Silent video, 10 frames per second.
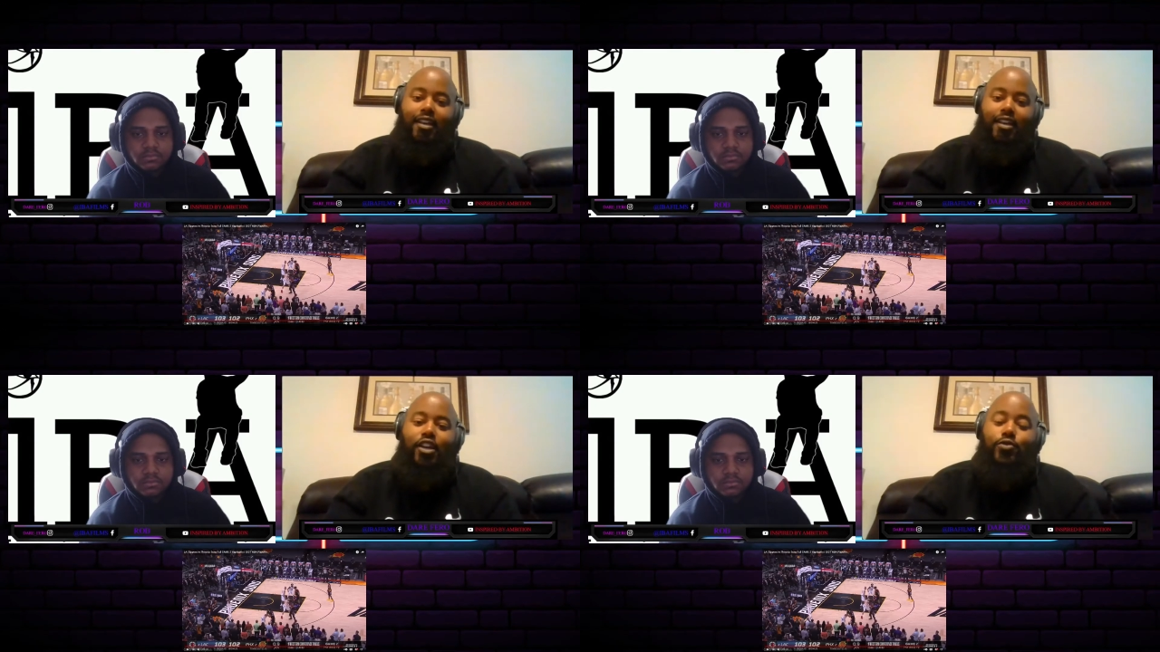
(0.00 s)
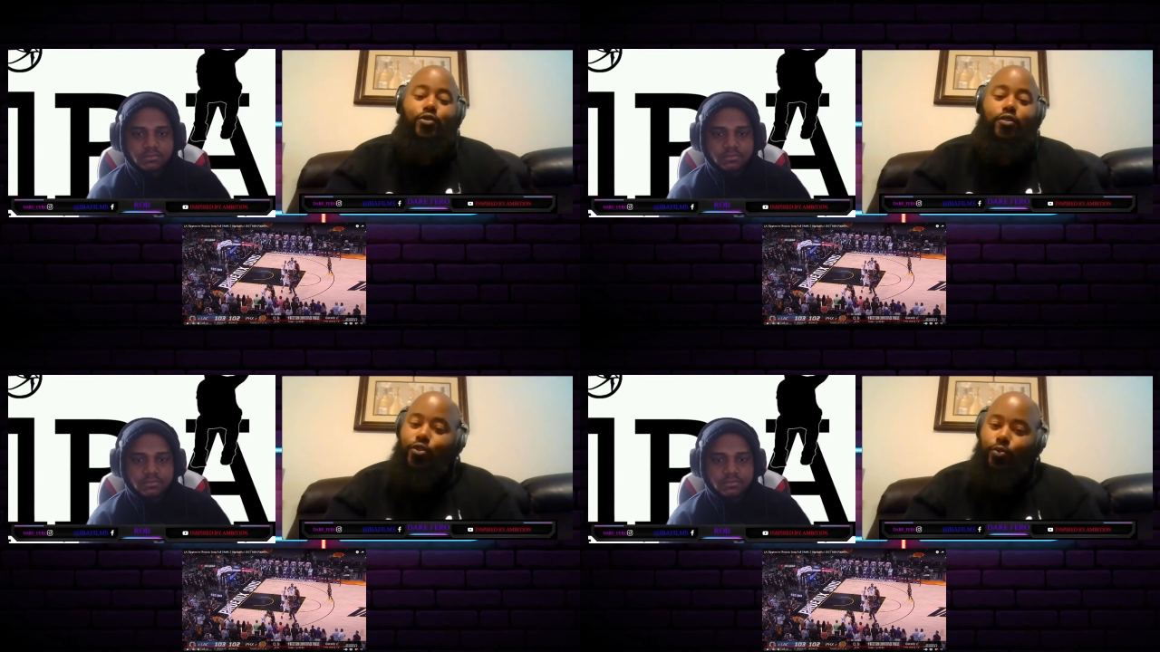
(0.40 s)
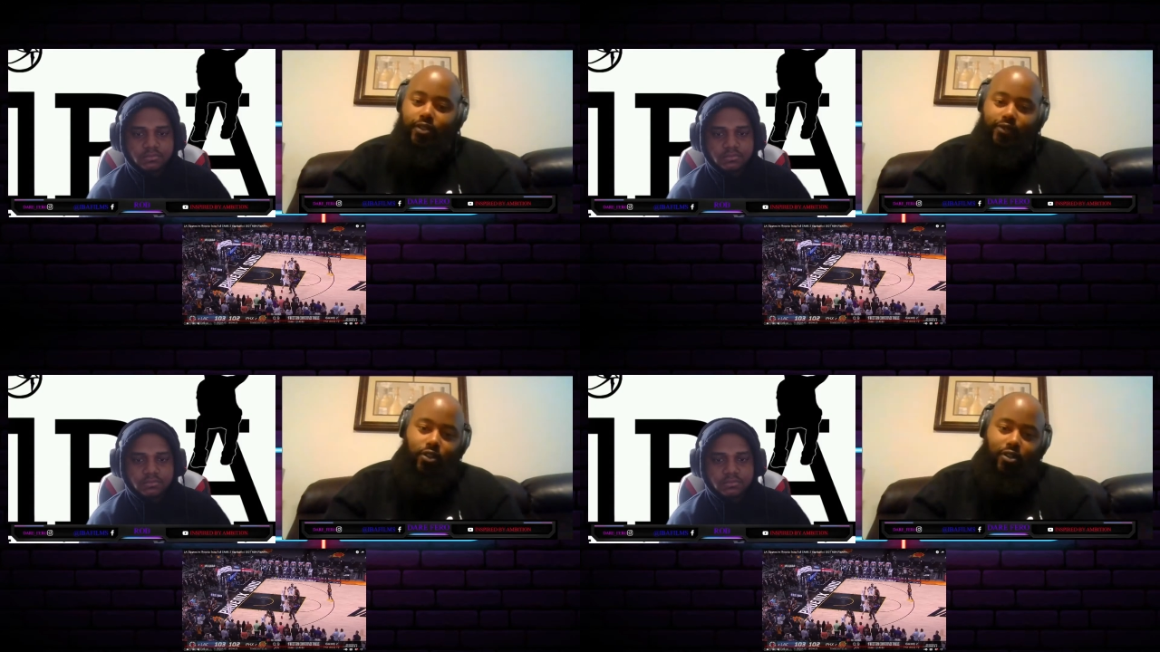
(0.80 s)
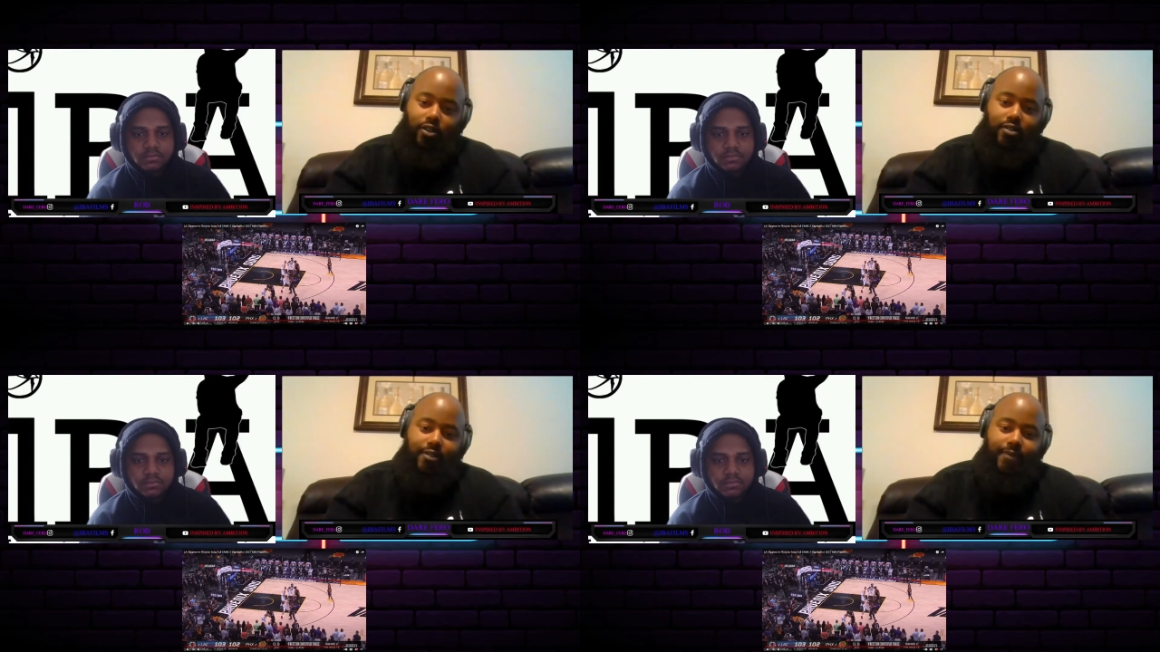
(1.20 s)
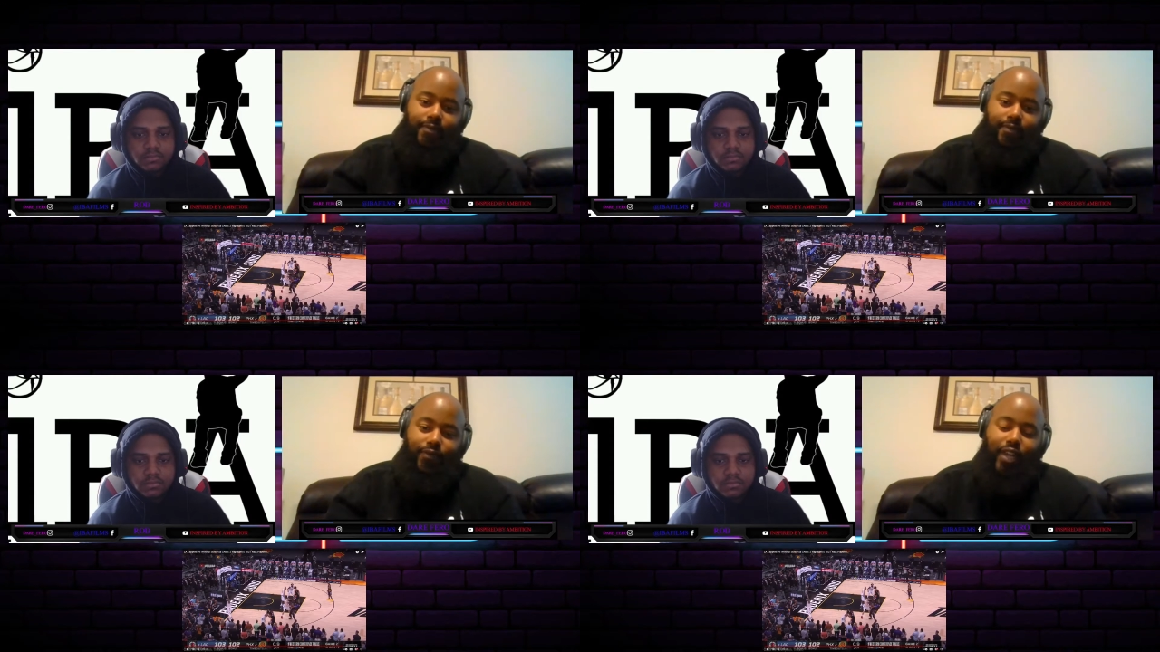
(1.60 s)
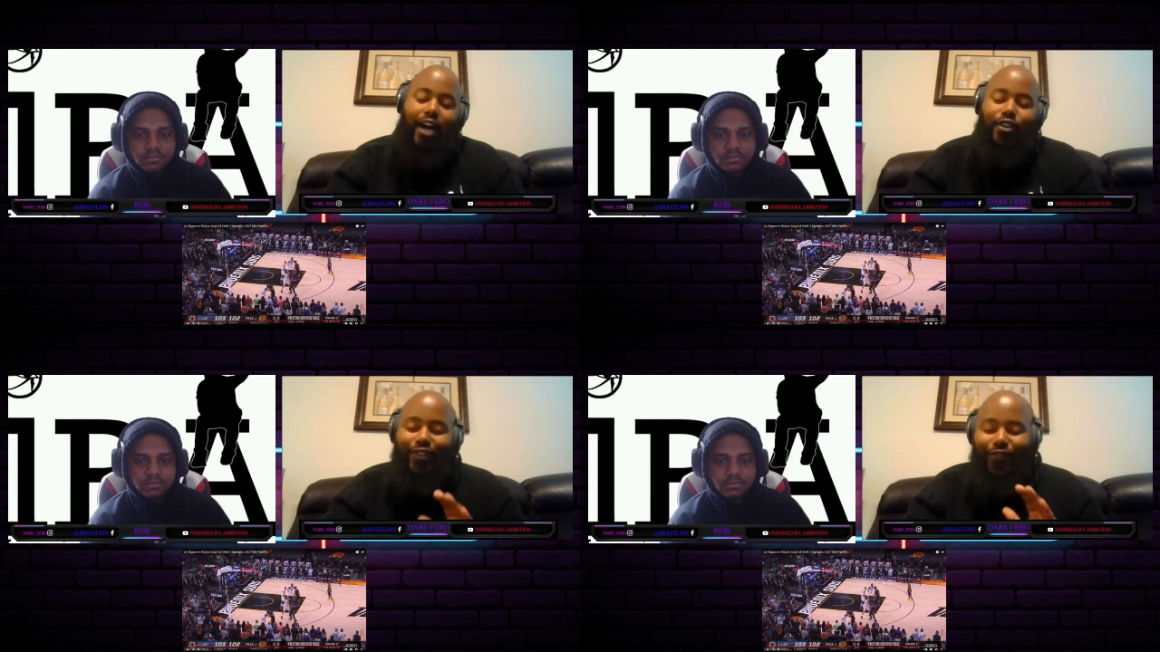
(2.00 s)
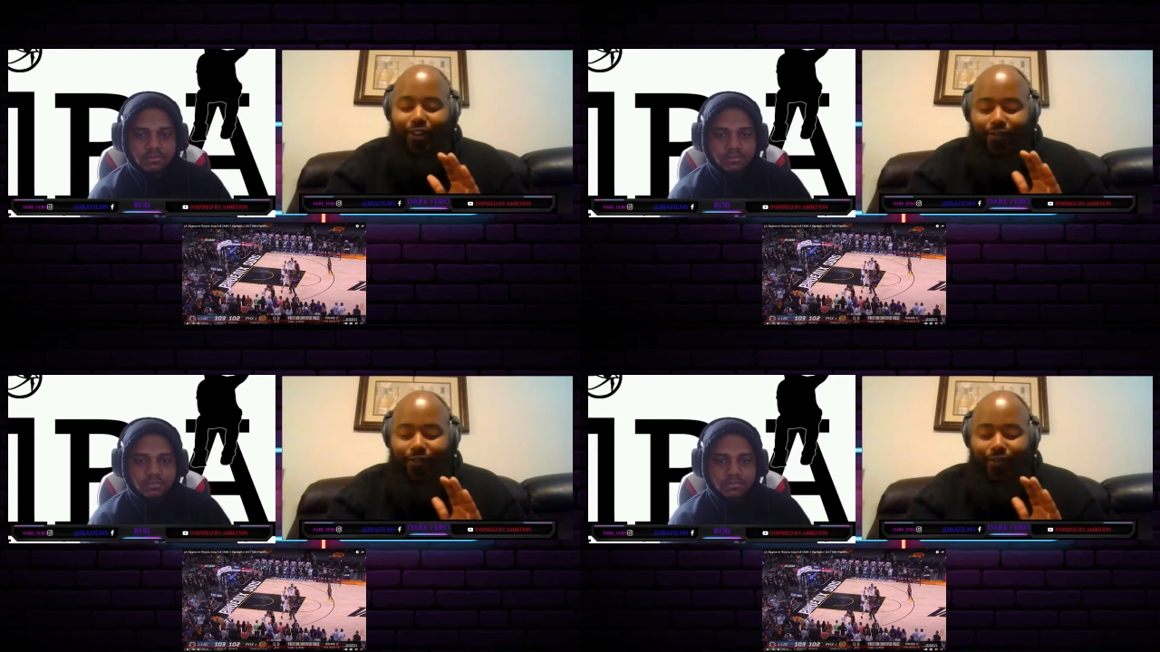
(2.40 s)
Speaker 1: it was going to one of the guards. I knew for a